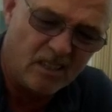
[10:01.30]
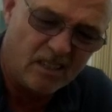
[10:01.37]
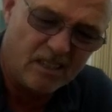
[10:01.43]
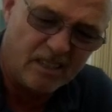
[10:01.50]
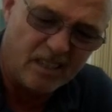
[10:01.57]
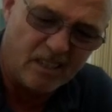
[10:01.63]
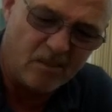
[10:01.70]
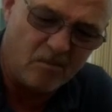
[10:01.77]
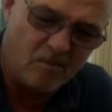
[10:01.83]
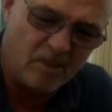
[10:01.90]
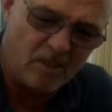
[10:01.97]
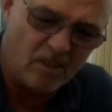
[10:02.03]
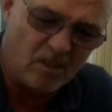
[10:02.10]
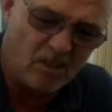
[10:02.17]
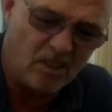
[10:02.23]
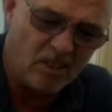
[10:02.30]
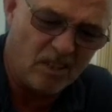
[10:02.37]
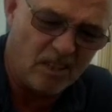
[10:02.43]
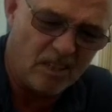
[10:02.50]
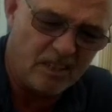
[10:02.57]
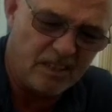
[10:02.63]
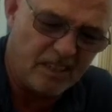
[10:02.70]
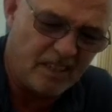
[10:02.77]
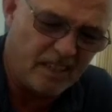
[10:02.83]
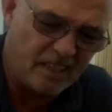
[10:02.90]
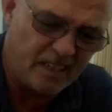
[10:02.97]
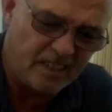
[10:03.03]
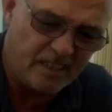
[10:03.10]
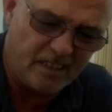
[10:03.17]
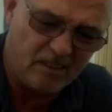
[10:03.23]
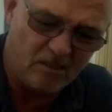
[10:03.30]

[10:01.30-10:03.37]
No, we got, yeah, 8